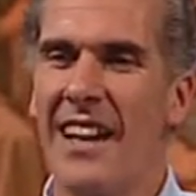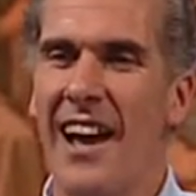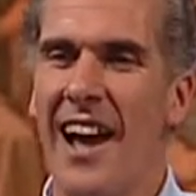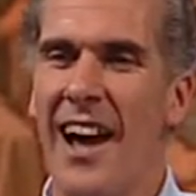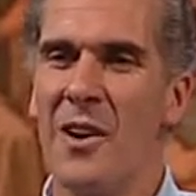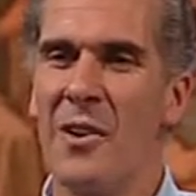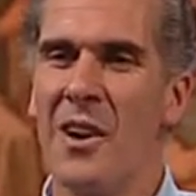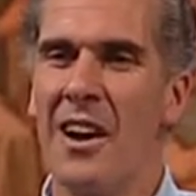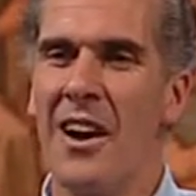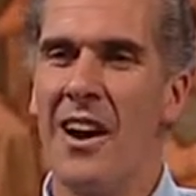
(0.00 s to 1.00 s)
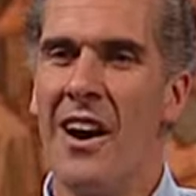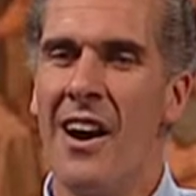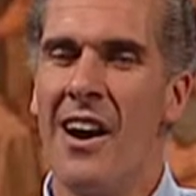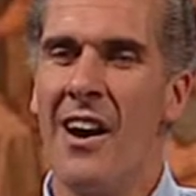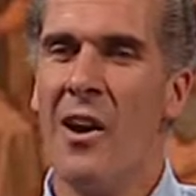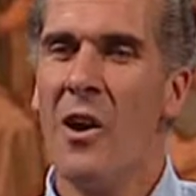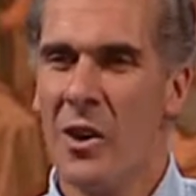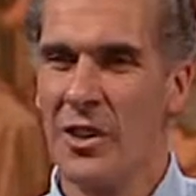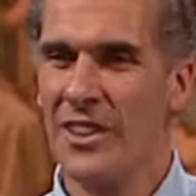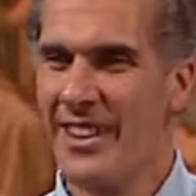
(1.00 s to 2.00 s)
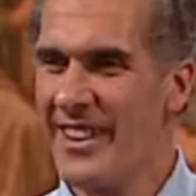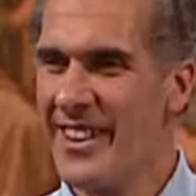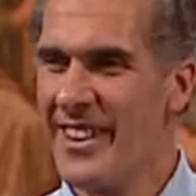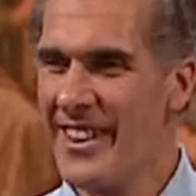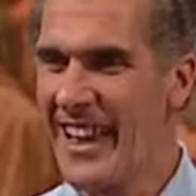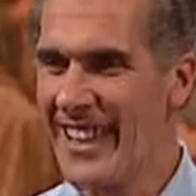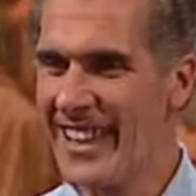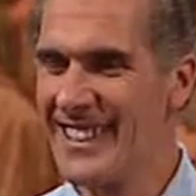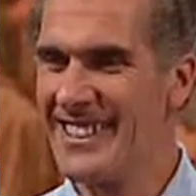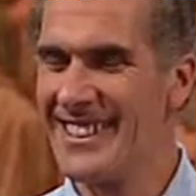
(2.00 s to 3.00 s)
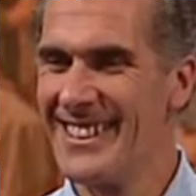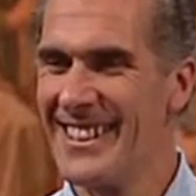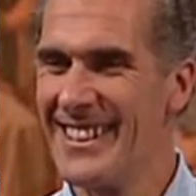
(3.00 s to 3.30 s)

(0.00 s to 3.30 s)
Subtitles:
how odd that is.